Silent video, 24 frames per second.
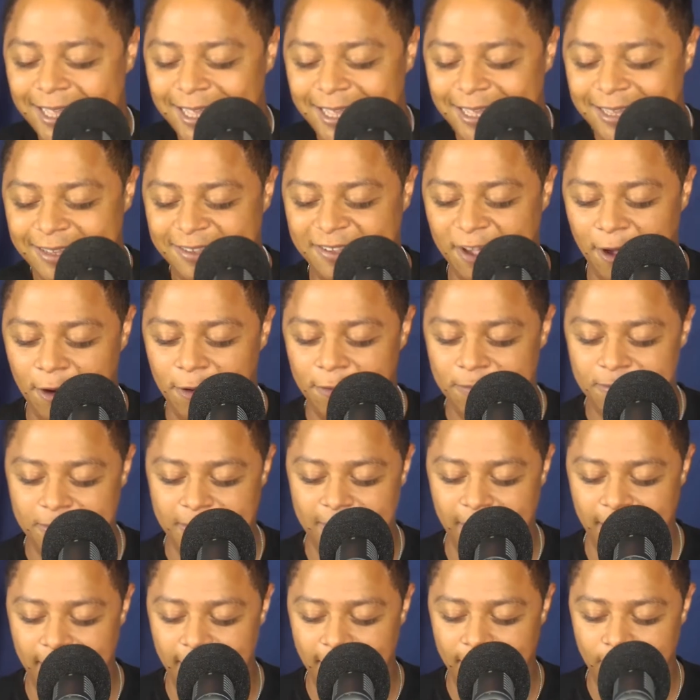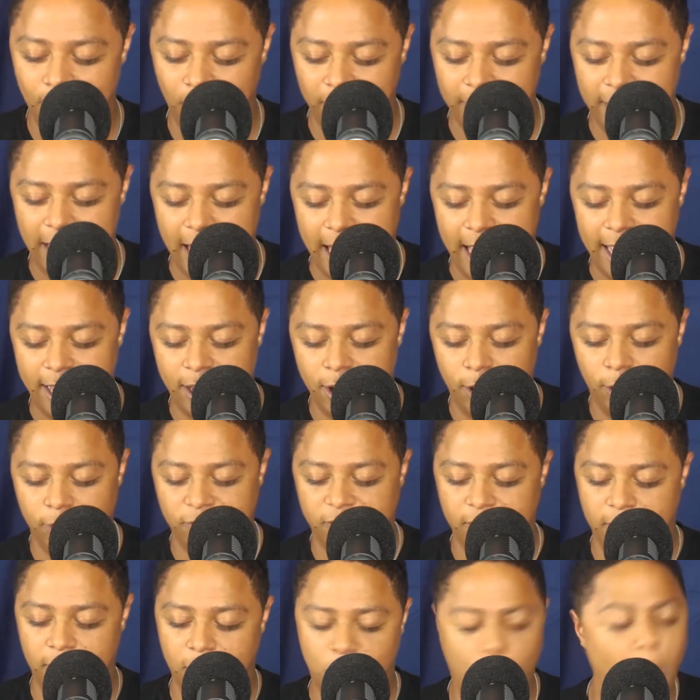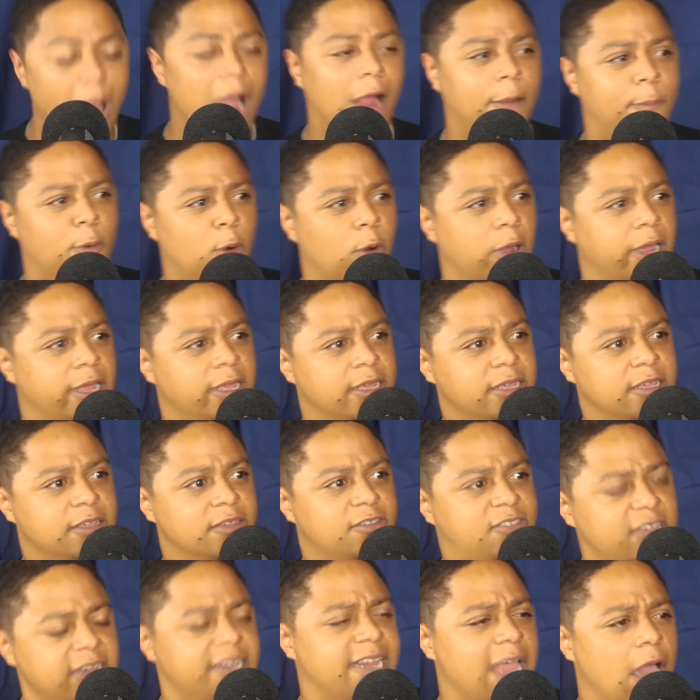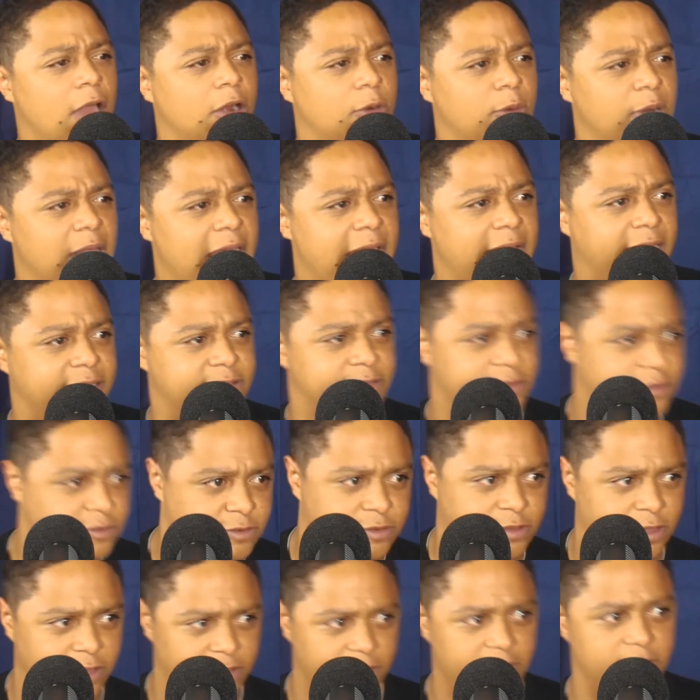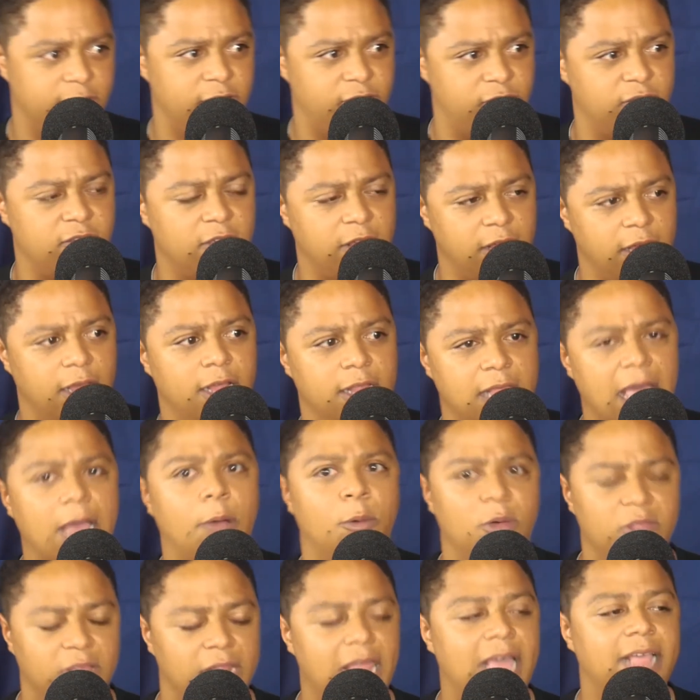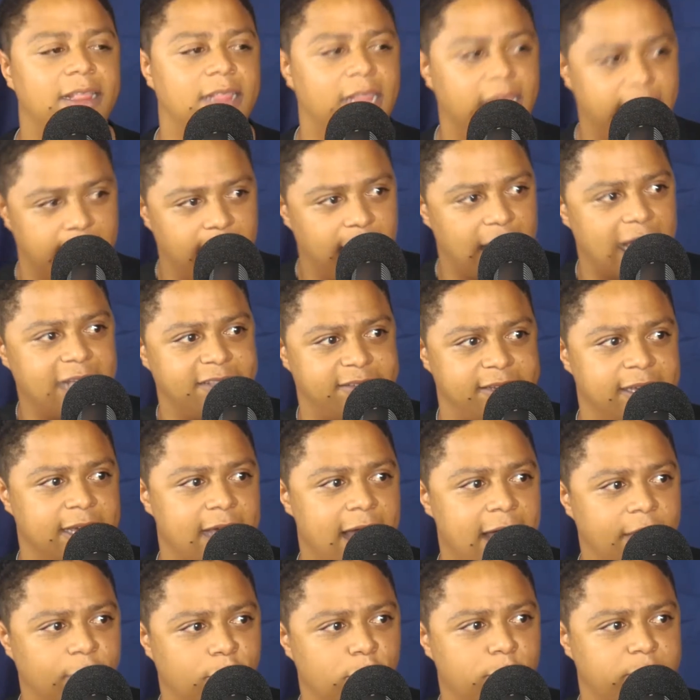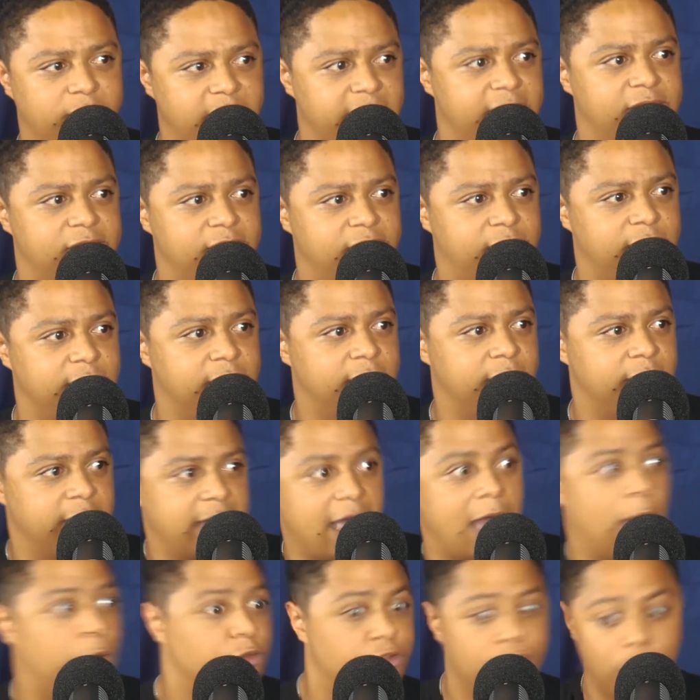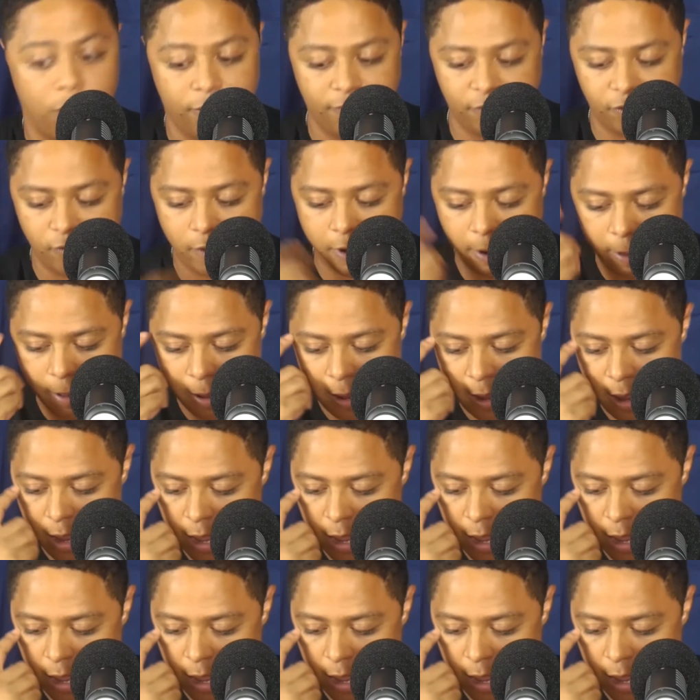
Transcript: So the one guy goes, "Choir boy, sit down and relax." This is a light skinned guy in the group says this to the guy who's nervous, right?